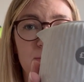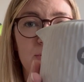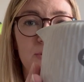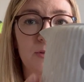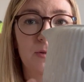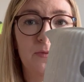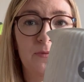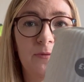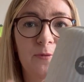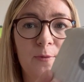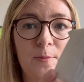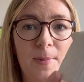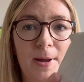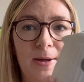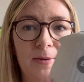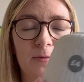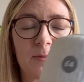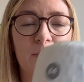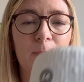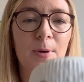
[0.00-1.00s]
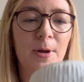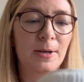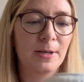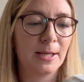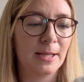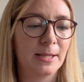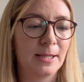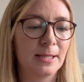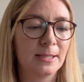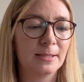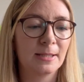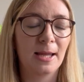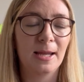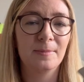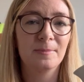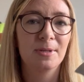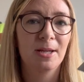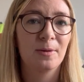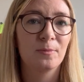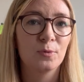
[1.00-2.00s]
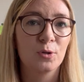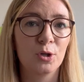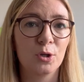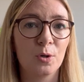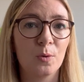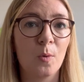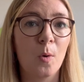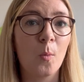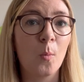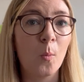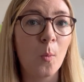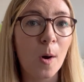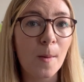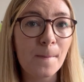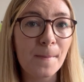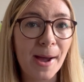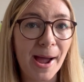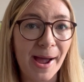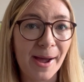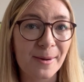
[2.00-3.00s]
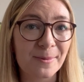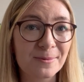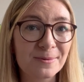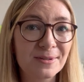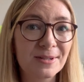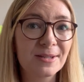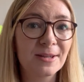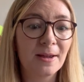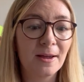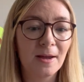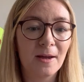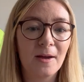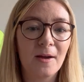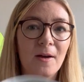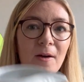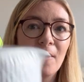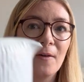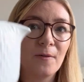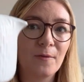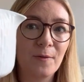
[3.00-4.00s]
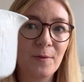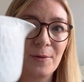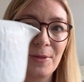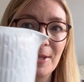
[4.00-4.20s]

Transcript: was £4, but this came down to £1 for